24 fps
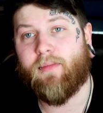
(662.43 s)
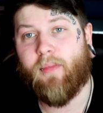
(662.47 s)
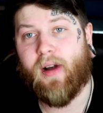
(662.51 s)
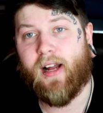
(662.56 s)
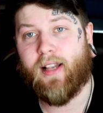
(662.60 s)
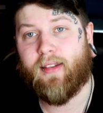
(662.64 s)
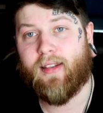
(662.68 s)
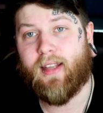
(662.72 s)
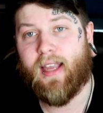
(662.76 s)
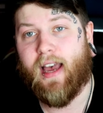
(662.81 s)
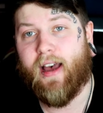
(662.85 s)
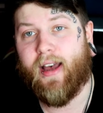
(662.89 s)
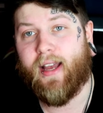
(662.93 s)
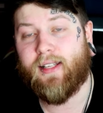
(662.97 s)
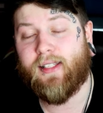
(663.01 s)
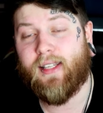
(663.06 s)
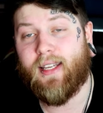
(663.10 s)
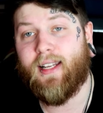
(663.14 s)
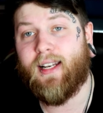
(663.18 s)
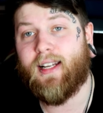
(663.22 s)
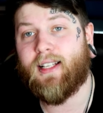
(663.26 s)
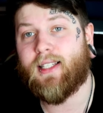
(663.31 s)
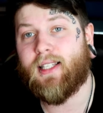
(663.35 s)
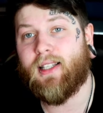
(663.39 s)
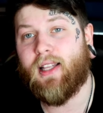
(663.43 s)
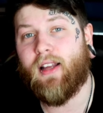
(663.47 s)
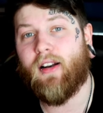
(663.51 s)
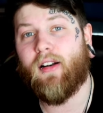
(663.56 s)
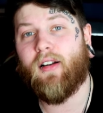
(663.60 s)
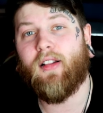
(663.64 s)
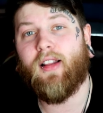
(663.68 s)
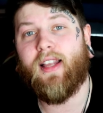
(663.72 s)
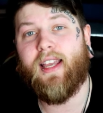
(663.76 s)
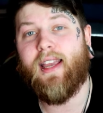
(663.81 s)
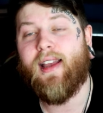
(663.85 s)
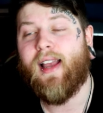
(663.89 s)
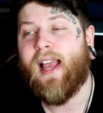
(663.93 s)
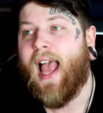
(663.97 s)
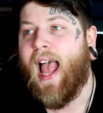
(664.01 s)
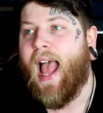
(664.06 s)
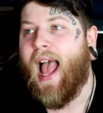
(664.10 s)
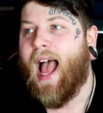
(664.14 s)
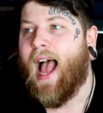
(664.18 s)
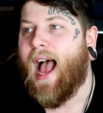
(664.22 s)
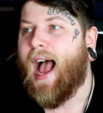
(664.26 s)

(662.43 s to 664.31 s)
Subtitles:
a month, guys. It is literally,